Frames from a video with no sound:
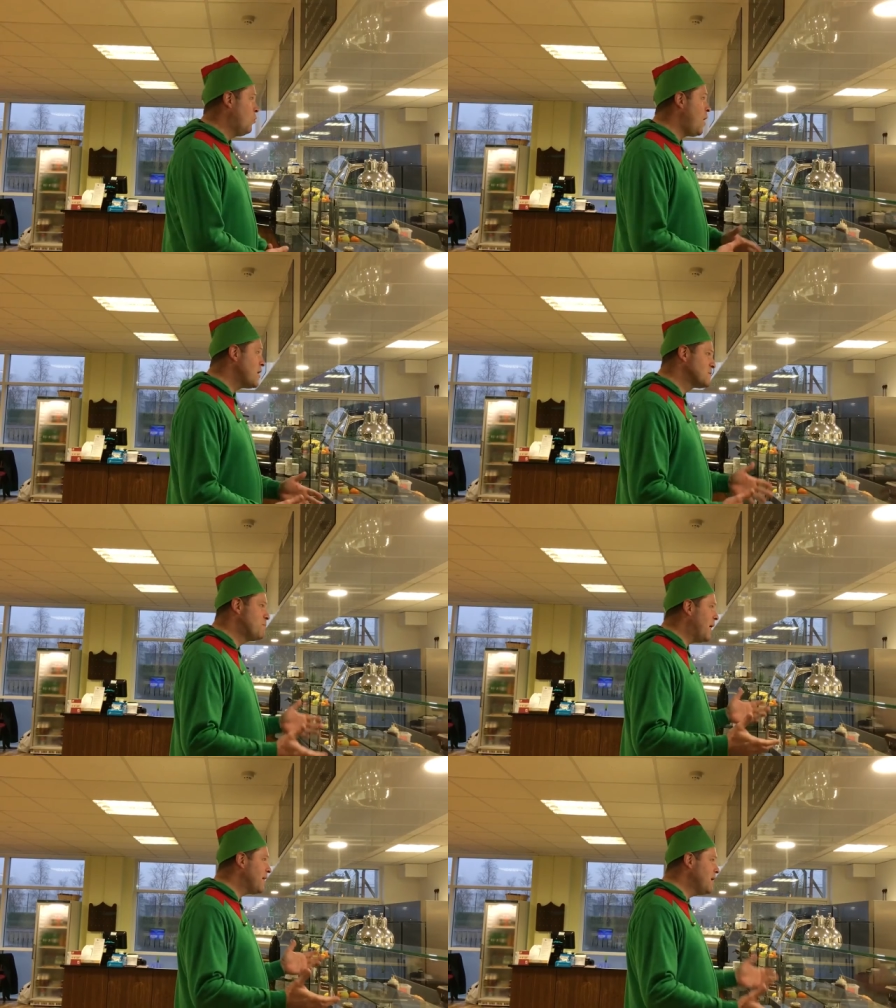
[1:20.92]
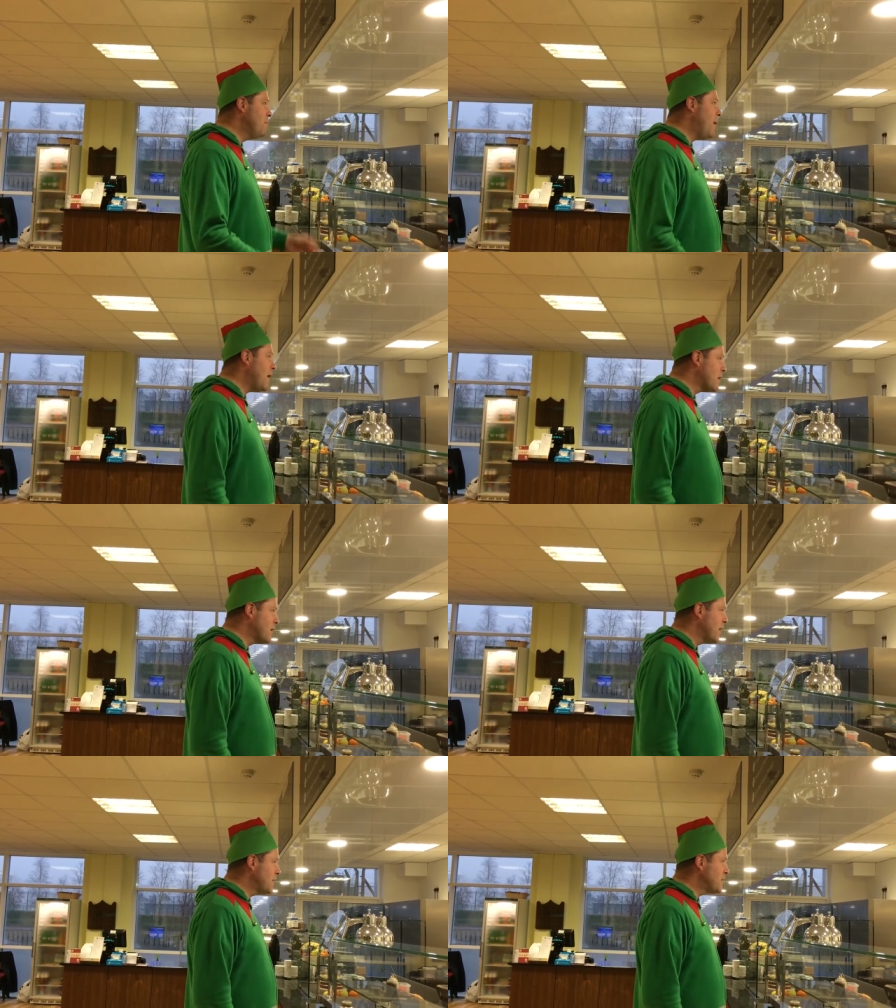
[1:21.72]
Where's
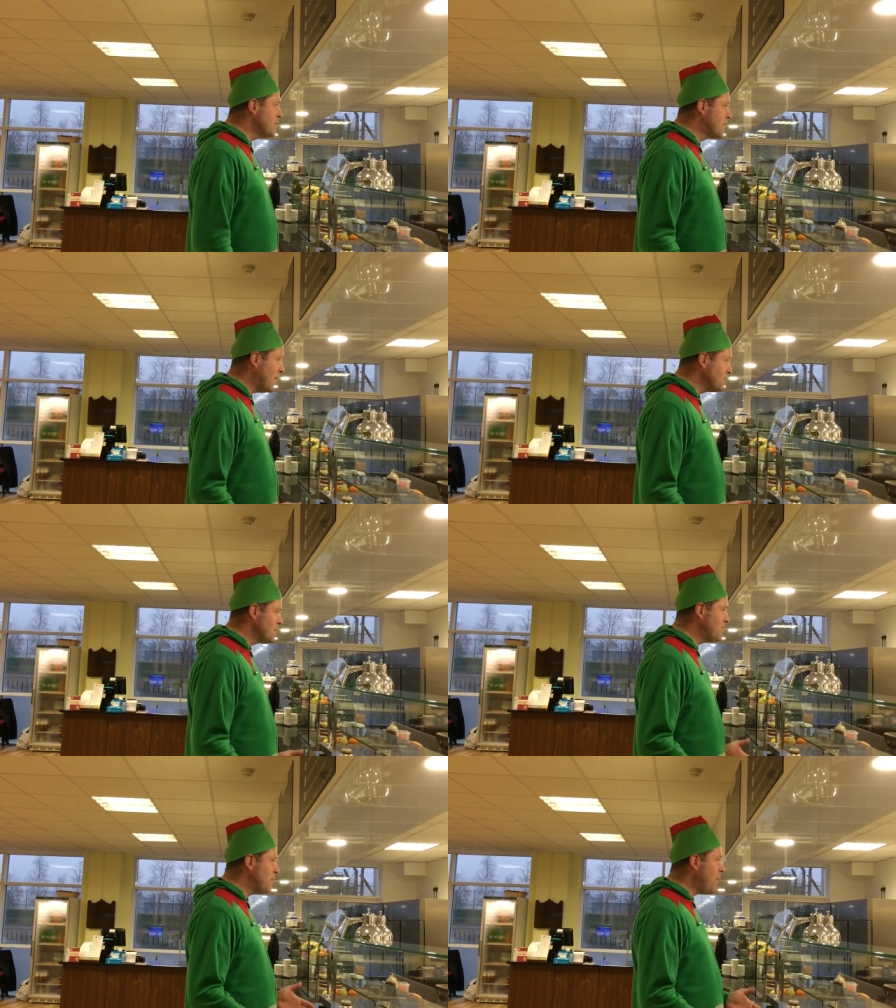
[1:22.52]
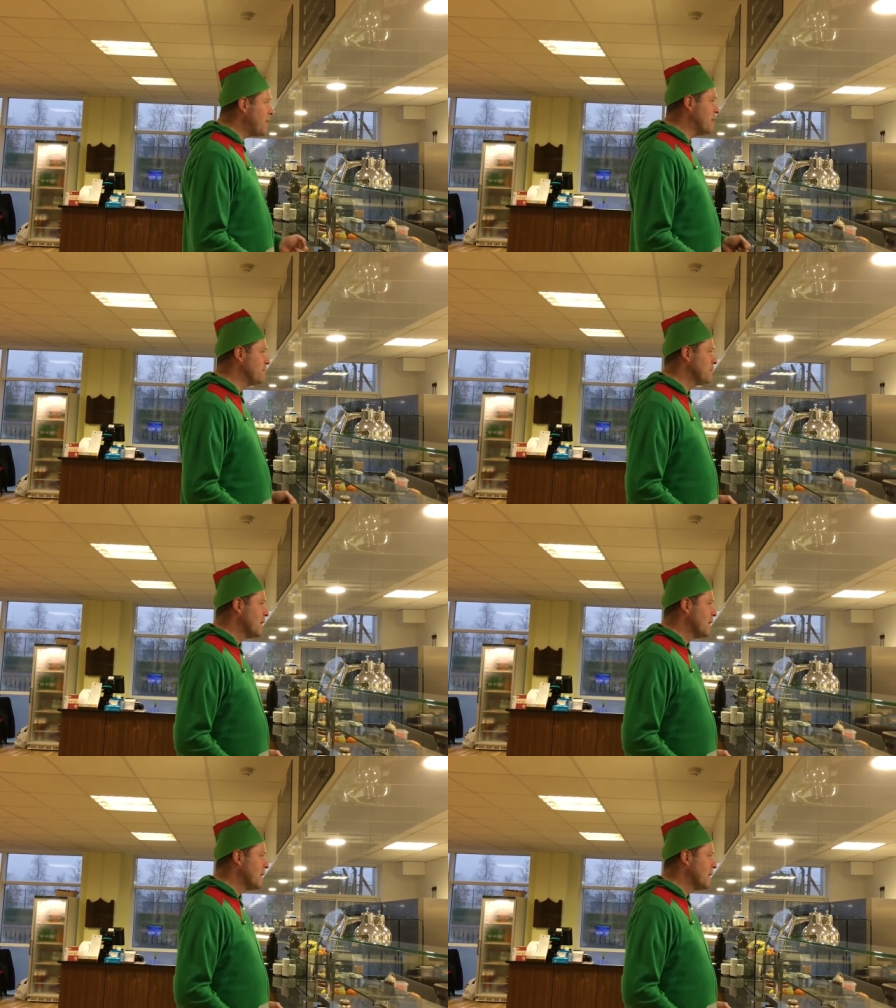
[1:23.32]
Ballinamallard? It's in County Fermanagh,